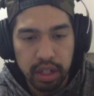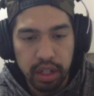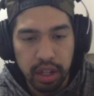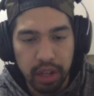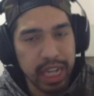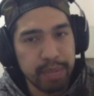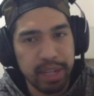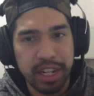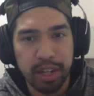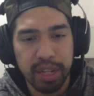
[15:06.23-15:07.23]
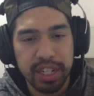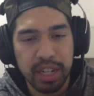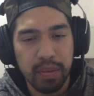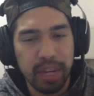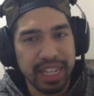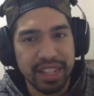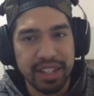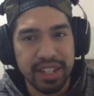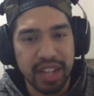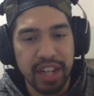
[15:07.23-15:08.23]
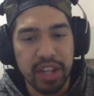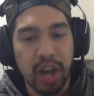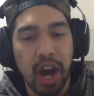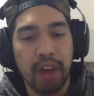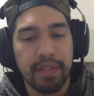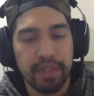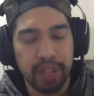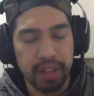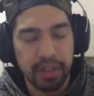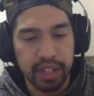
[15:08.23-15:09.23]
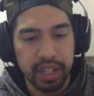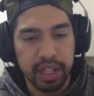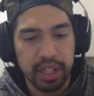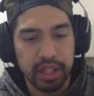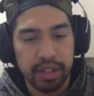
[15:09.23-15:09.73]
Oh, XP tier because I want to get the disguise off of, uh...